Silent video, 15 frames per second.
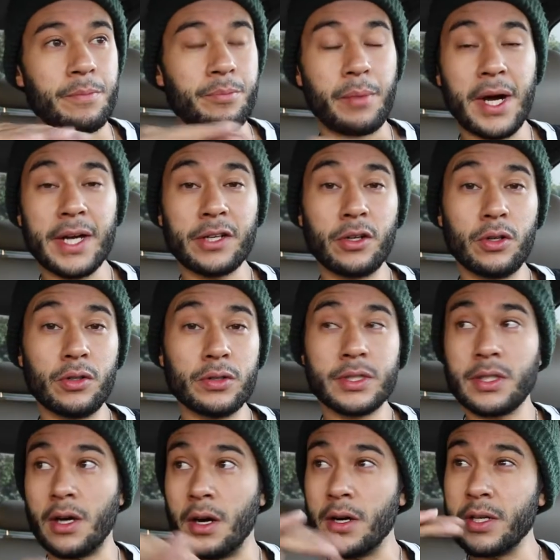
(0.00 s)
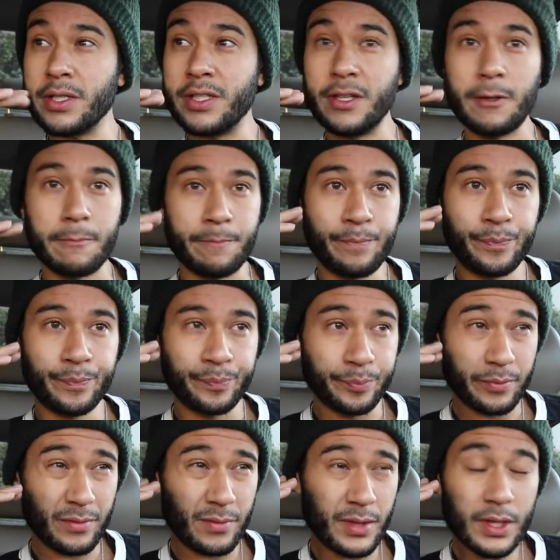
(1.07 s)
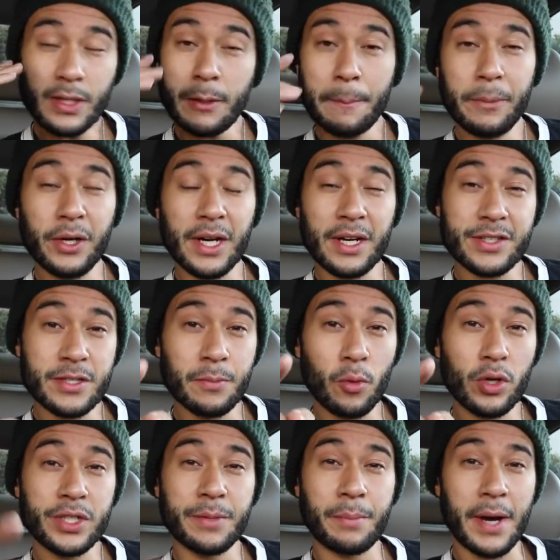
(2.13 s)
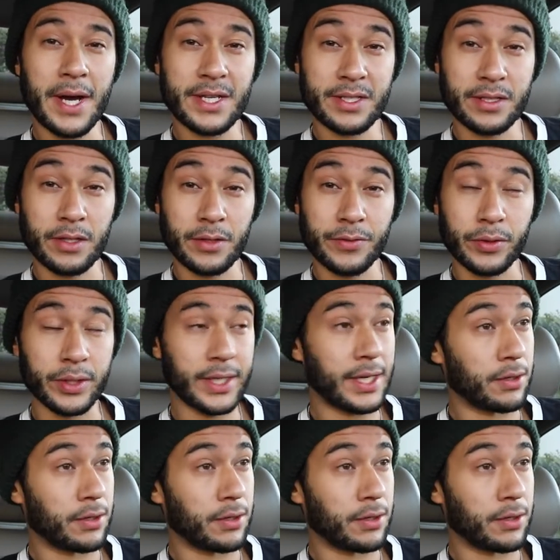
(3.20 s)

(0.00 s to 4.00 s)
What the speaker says: My goals are to put out some more Demise stuff, okay?